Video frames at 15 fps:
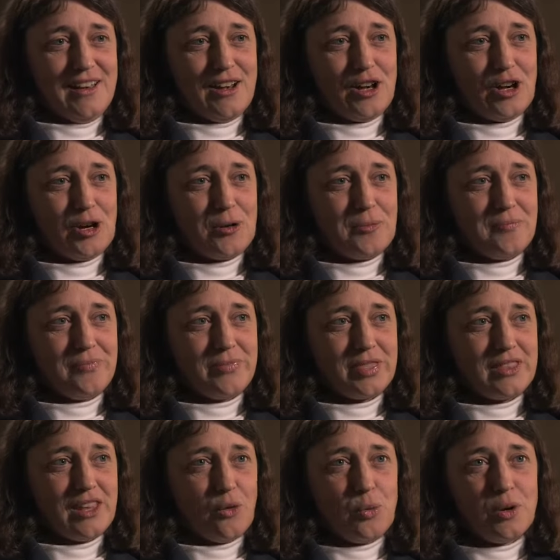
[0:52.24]

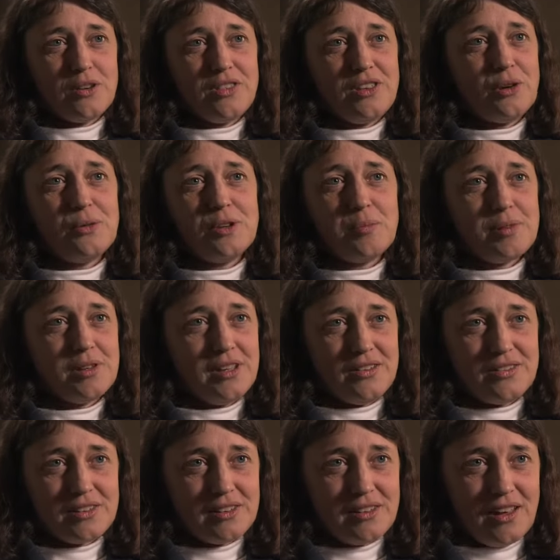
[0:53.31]
that we're the only
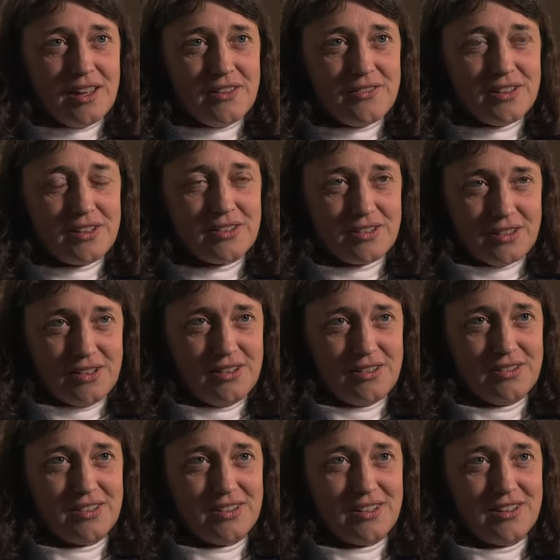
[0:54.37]
place that life
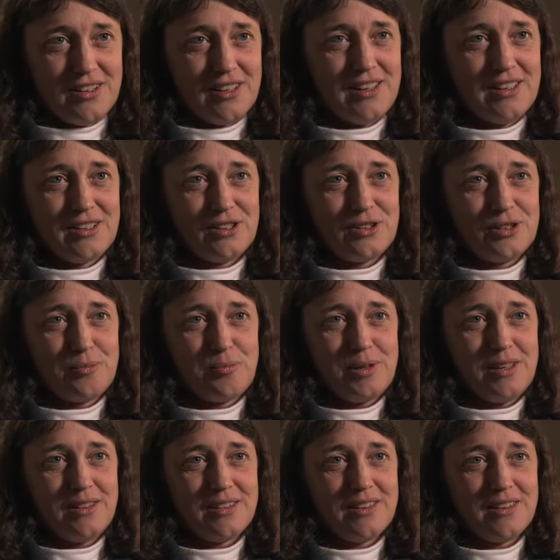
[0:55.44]
exists. It could
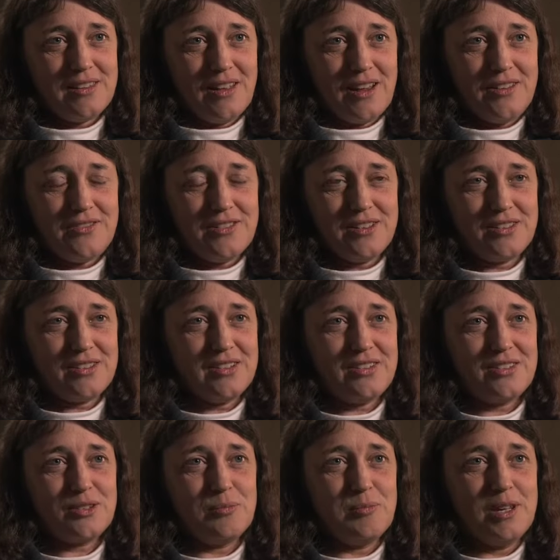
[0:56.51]
be that life
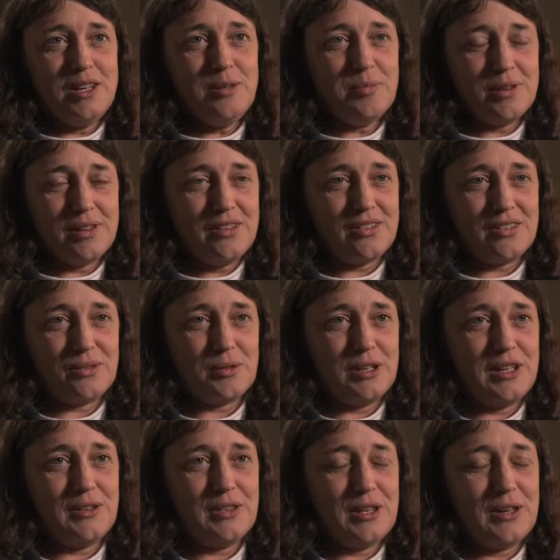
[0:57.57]
exists many places.
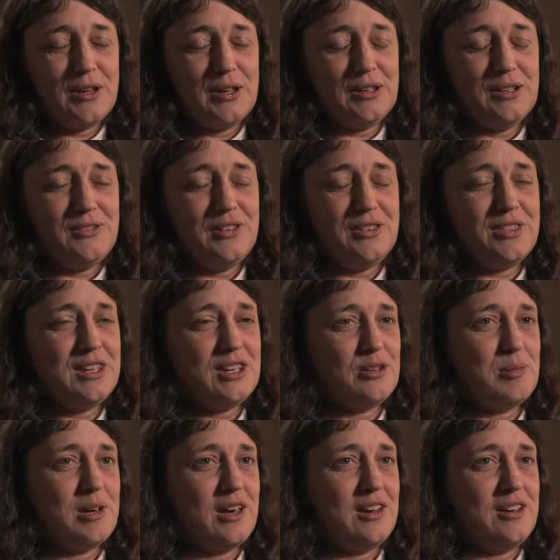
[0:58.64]
If you think
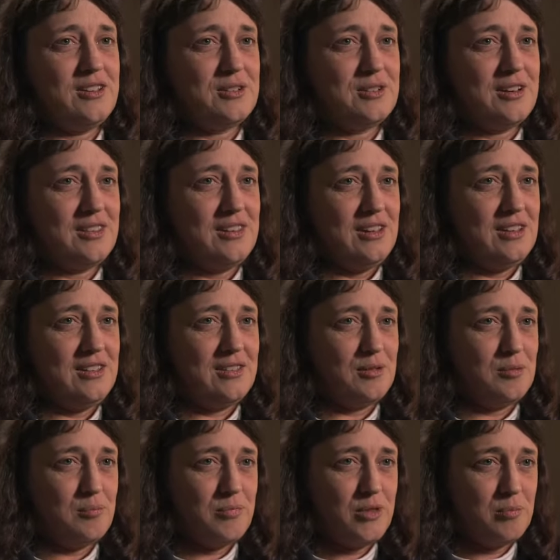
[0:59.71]
about it, during
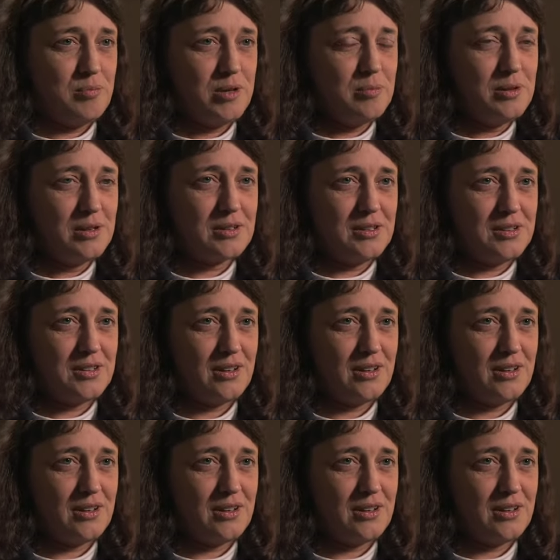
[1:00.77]
the biblical